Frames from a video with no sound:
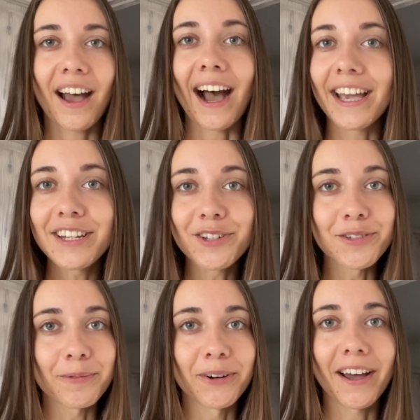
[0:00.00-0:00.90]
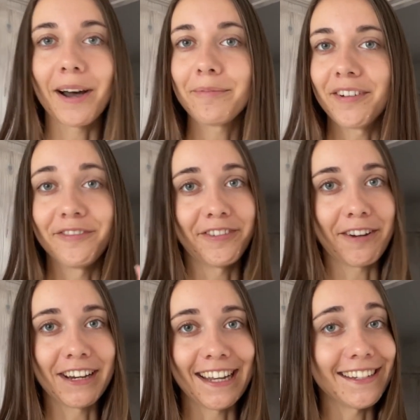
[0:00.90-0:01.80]
I just woke up
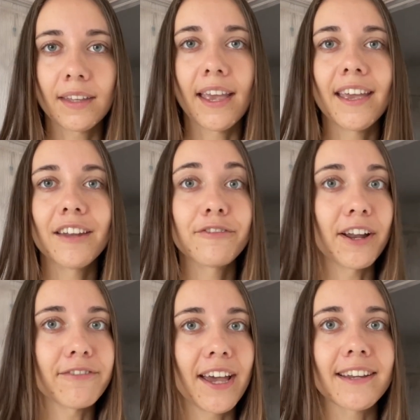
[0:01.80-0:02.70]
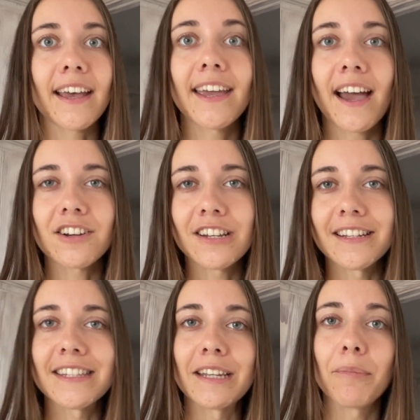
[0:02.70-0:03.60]
very late, and fun fact, I
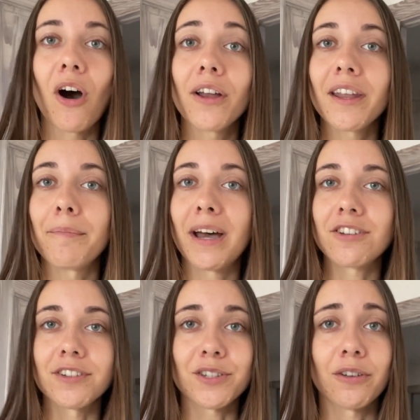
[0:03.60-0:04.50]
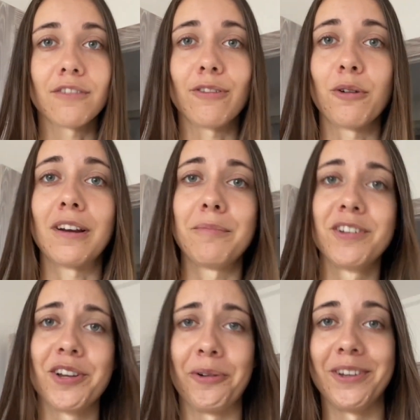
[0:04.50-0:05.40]
actually sleep on a mattress on the floor. Let me
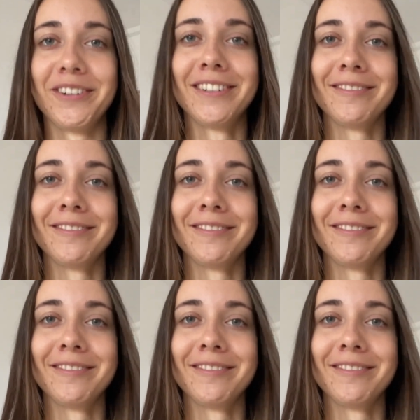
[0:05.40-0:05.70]
show you.